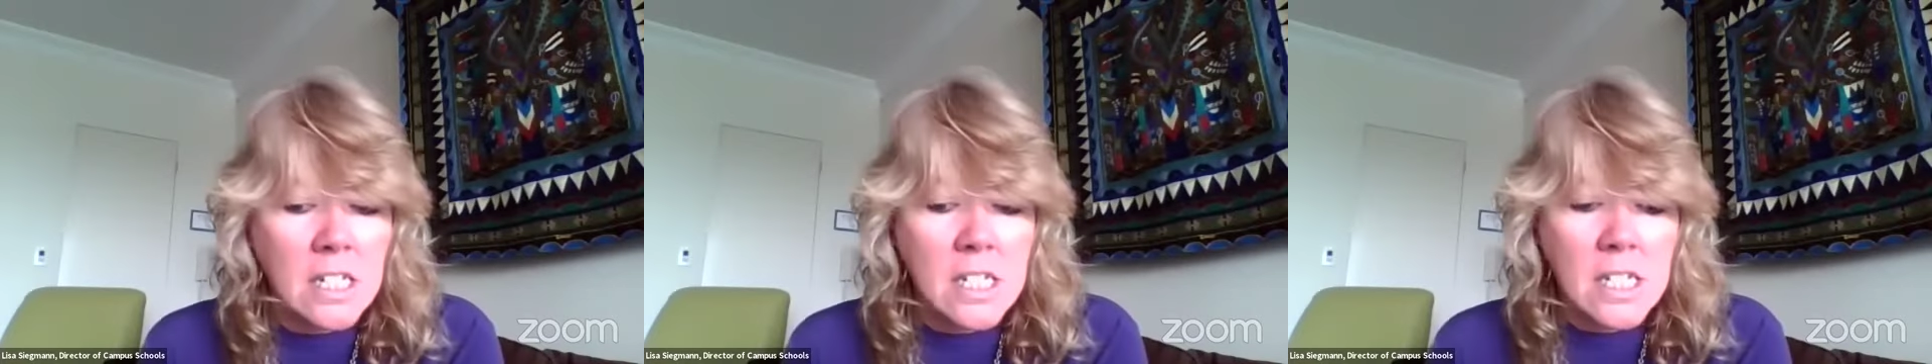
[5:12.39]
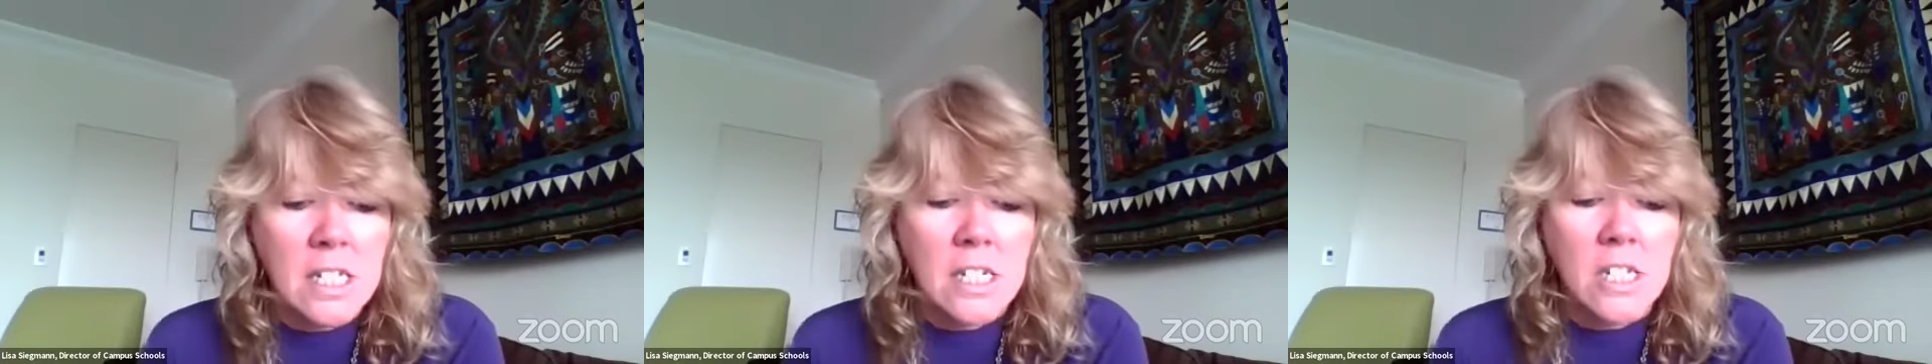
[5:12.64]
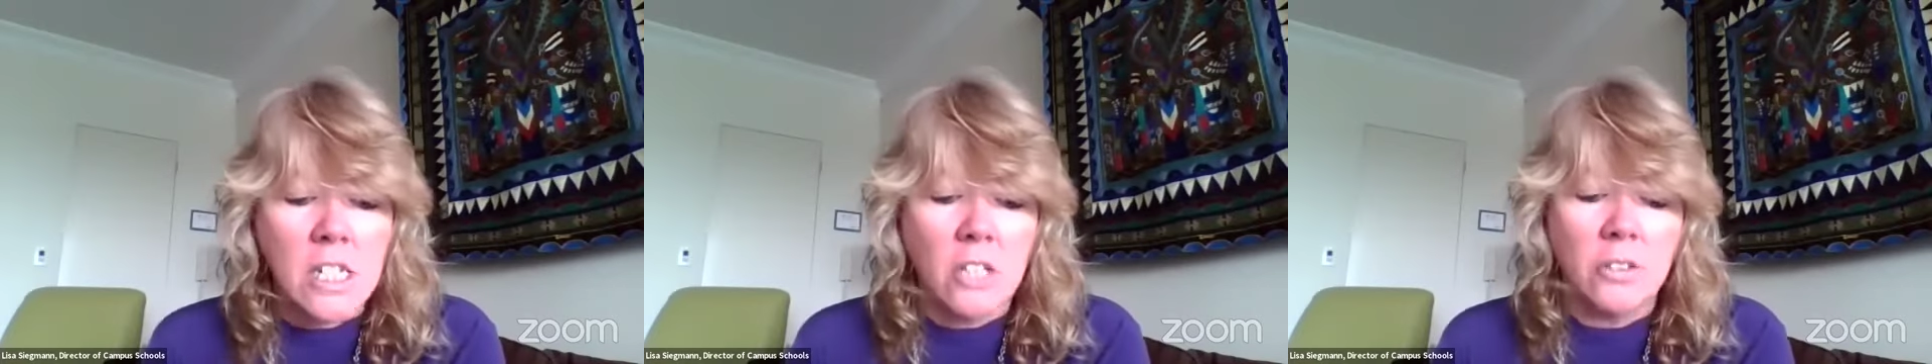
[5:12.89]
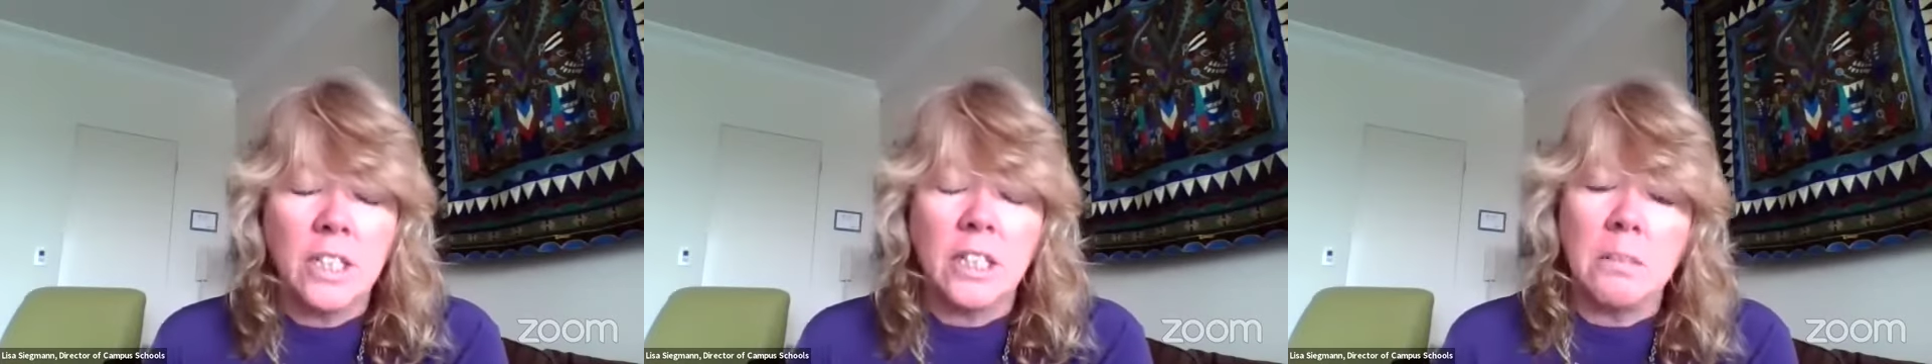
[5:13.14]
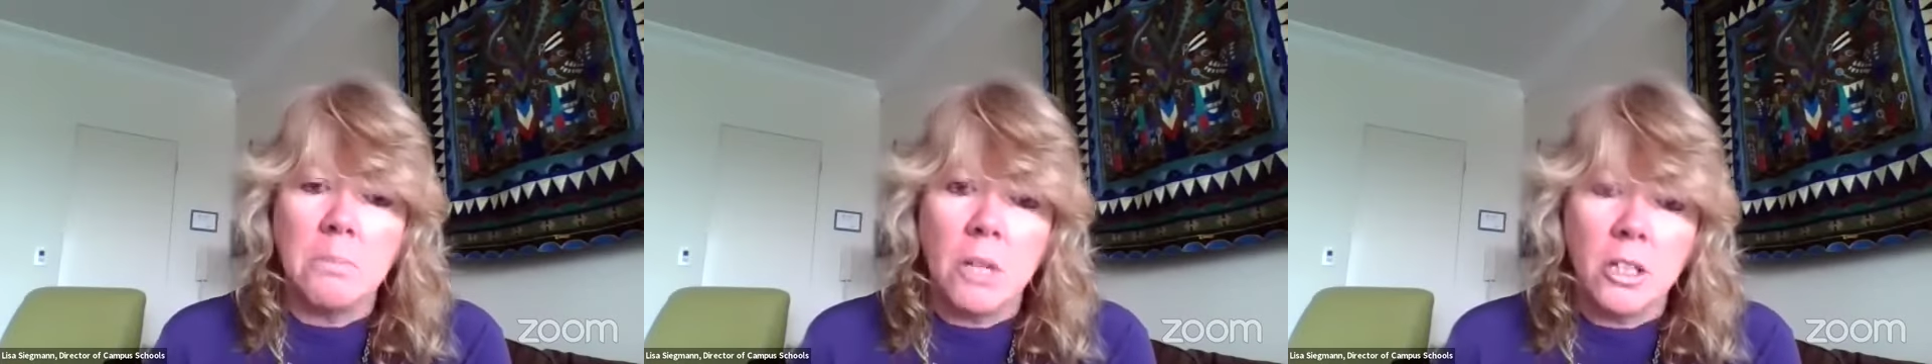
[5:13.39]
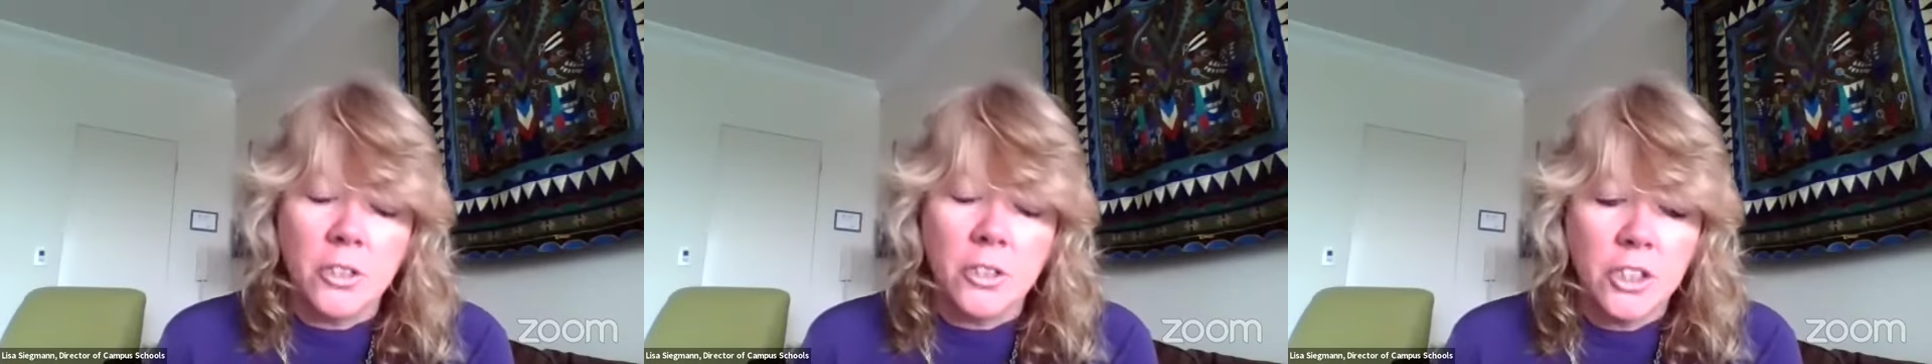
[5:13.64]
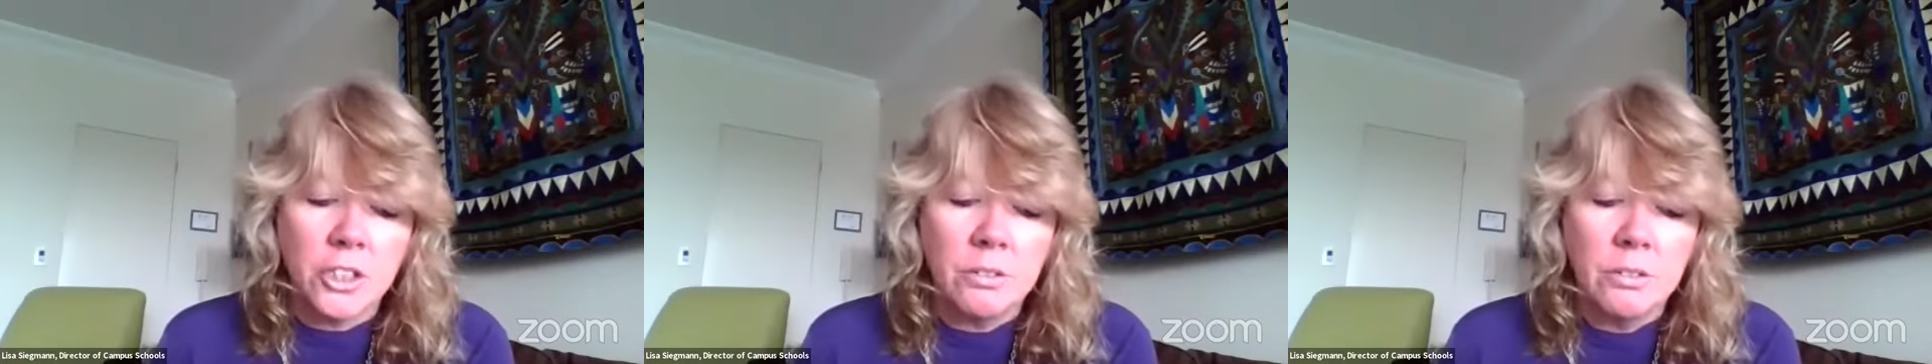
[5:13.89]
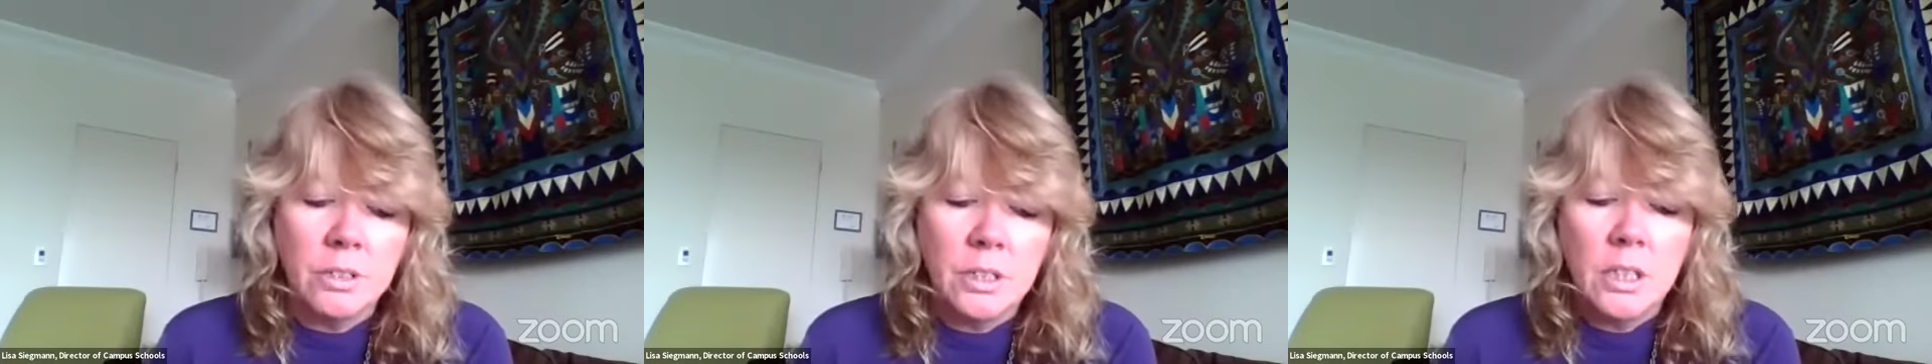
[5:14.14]
to distance learning in
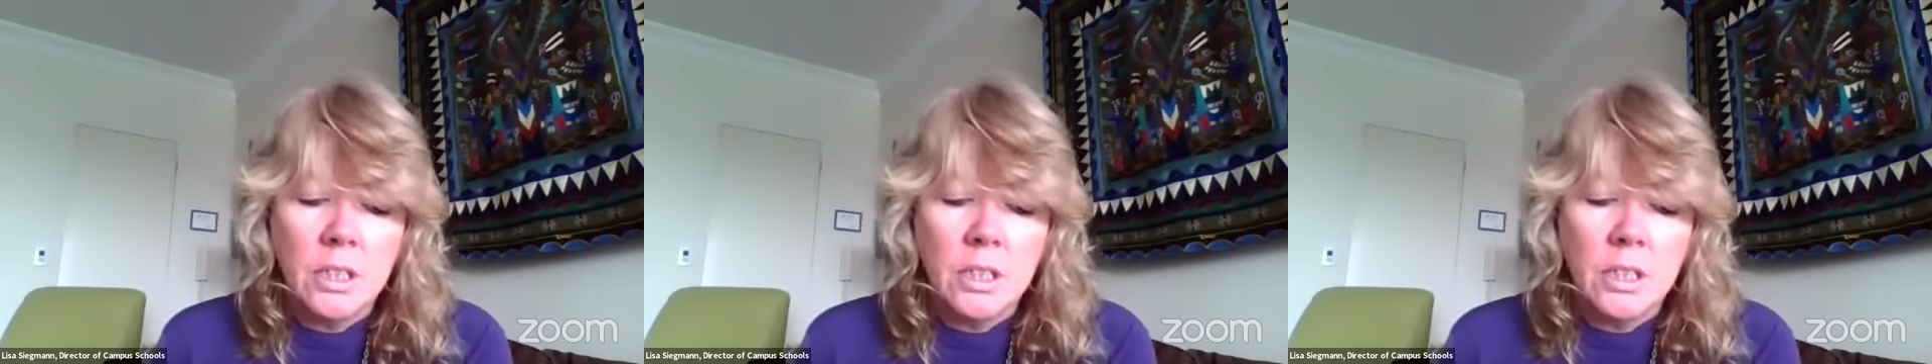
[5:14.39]
March.